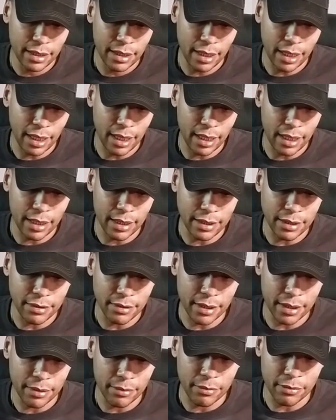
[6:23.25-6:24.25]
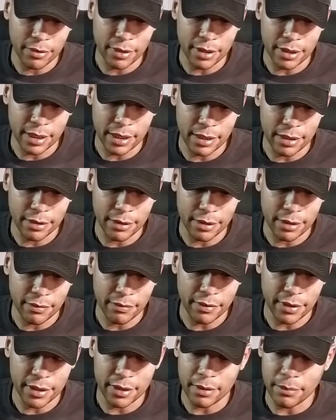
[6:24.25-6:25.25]
and you can really learn the
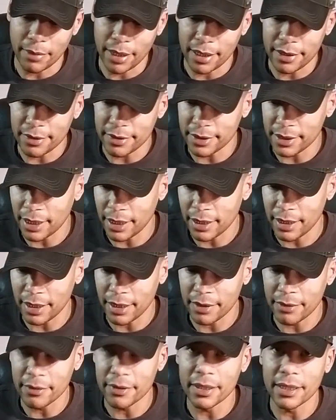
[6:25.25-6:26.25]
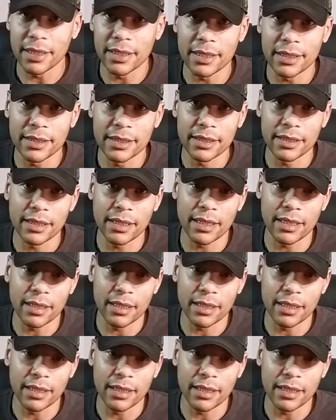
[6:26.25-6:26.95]
fundamentals, I think, with this.